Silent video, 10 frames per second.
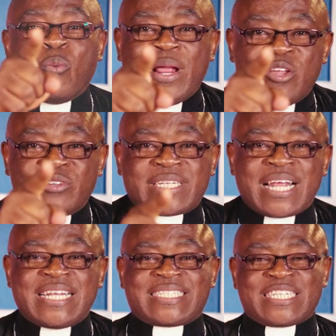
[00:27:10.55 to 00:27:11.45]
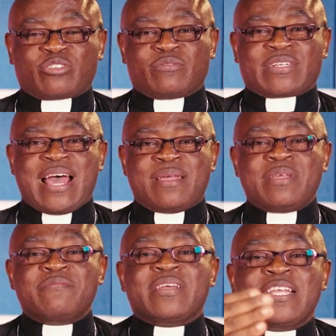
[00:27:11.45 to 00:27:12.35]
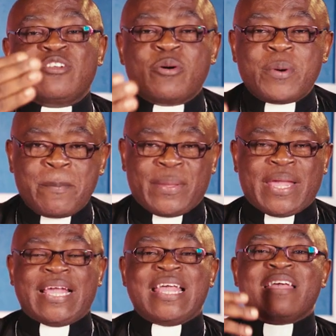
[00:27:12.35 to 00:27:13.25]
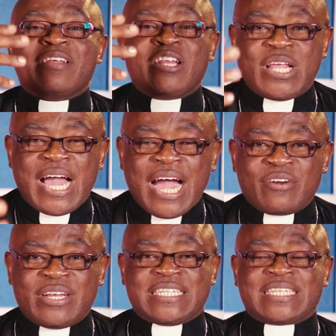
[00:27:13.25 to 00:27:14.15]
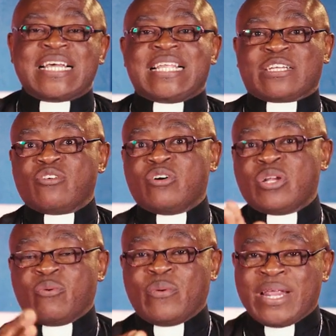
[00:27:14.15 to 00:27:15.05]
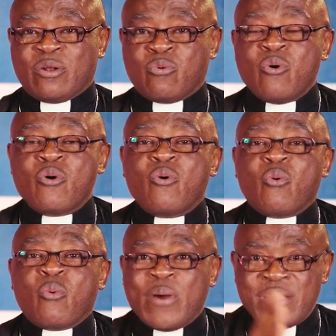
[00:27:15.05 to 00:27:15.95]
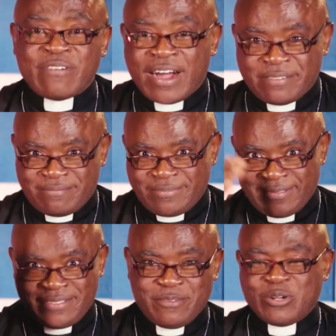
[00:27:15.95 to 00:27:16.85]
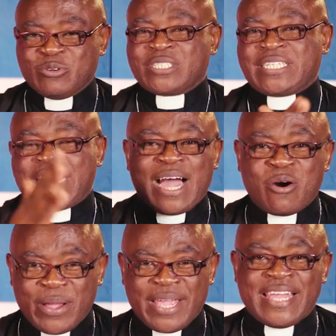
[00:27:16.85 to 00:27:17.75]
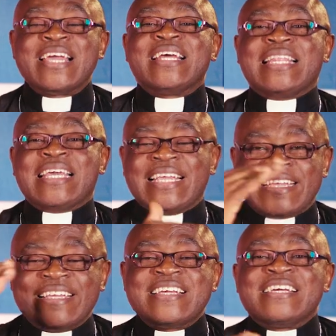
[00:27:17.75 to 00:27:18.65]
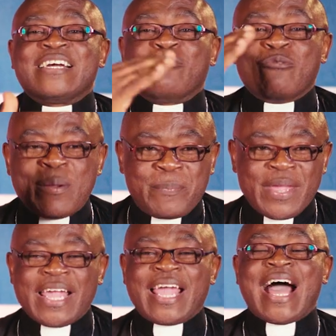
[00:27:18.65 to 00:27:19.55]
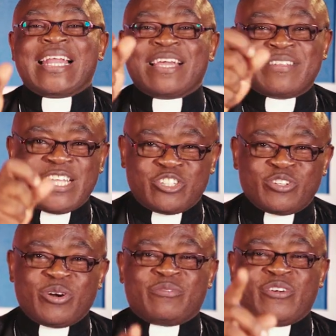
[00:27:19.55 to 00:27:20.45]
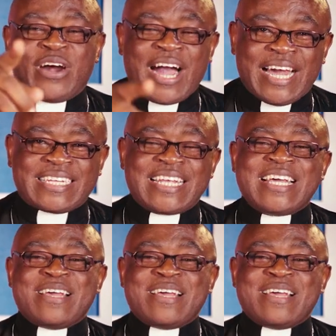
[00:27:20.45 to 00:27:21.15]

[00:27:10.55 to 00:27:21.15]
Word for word: Will you stand the test of time, even in your weeping, even in the agonies, that God will waver, will take away the weeping and give you the joy of your heart.